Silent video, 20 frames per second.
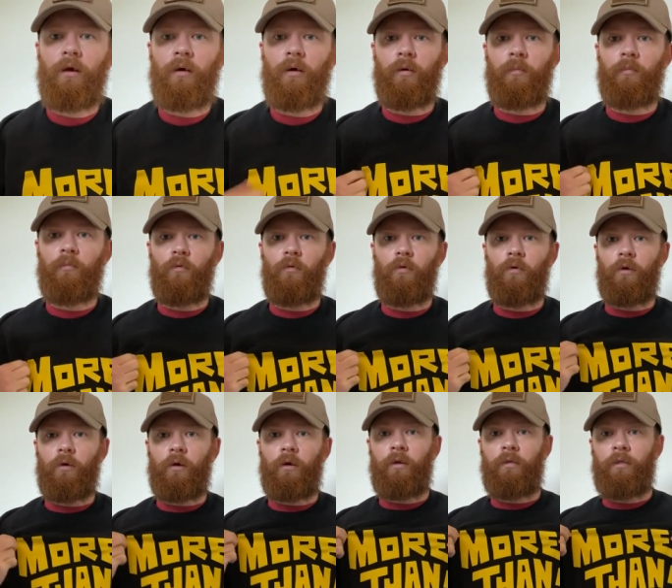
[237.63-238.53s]
Uh,
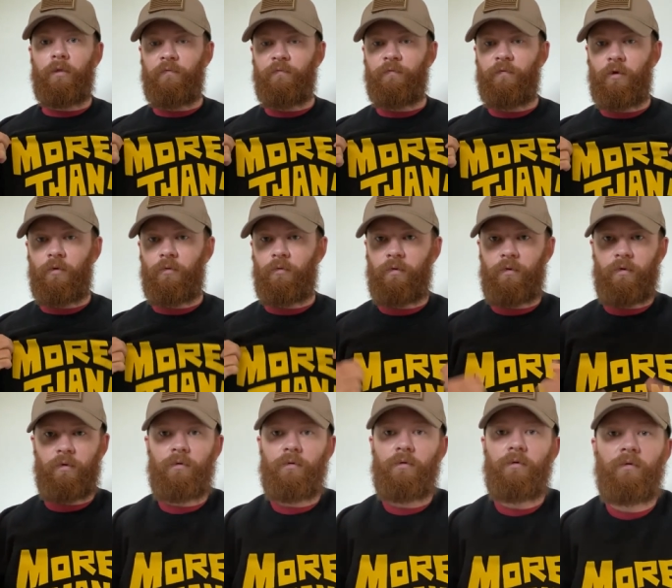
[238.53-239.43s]
More Than a Vote
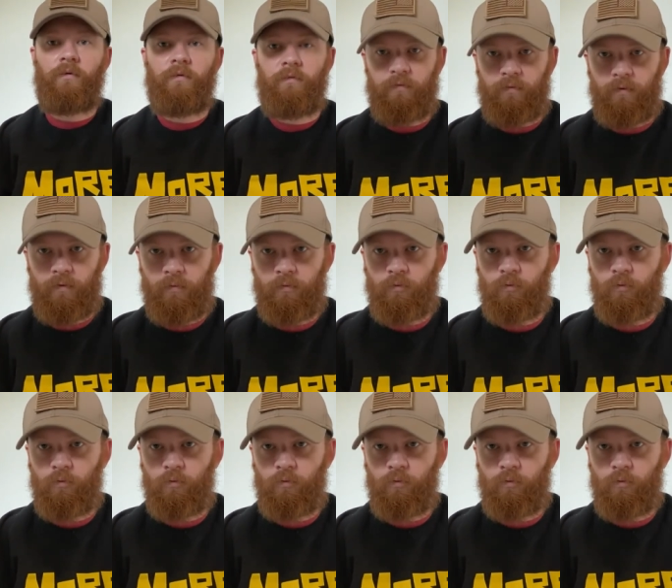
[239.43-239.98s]
is a